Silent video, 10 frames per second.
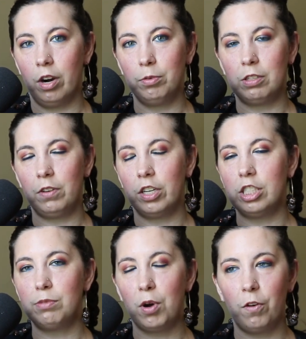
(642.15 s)
It was a very
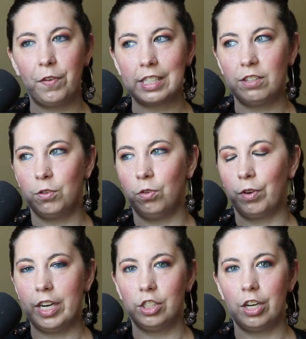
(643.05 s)
small festival
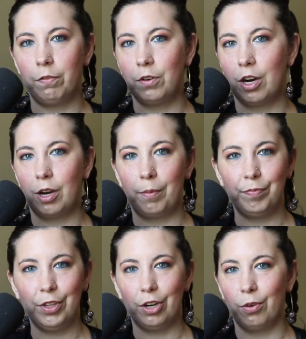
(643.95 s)
ranging from
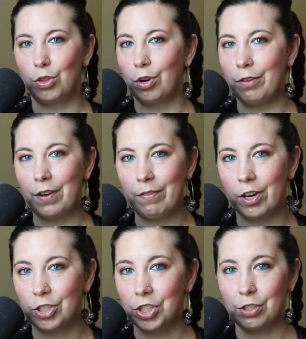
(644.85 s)

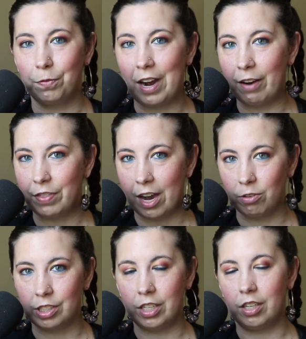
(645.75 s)
3,500 to
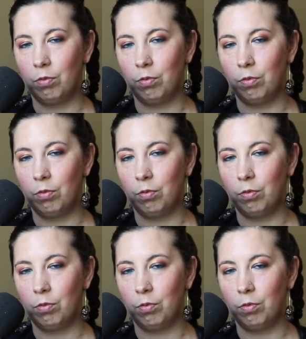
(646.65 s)
5,000.